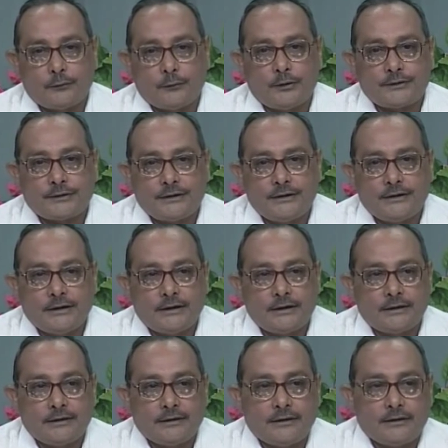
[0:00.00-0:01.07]
was in
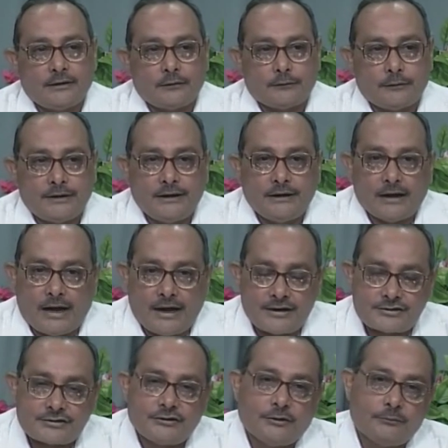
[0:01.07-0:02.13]
a very
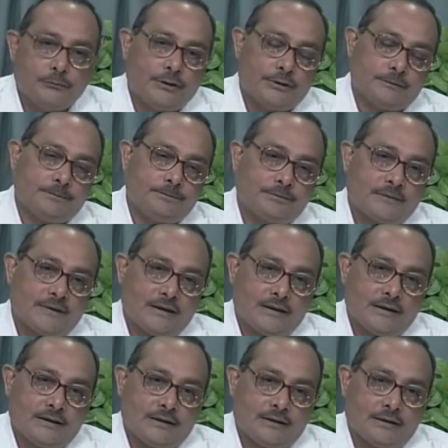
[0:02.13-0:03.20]
large number.
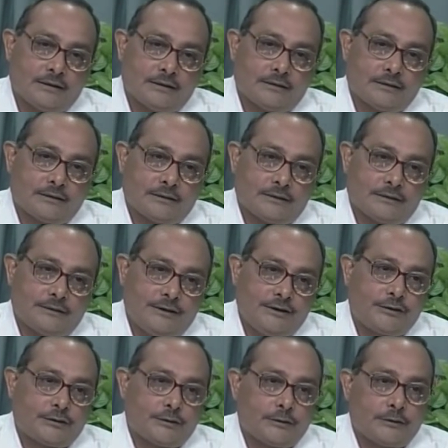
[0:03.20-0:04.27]
Yes.
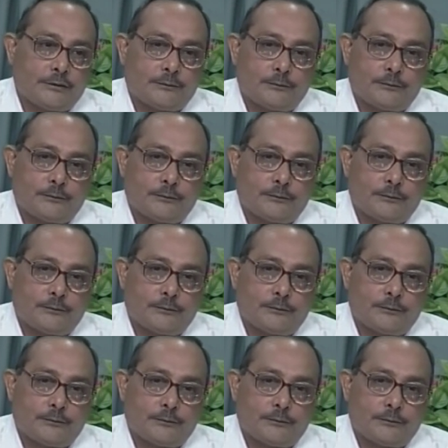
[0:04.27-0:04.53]
This uh,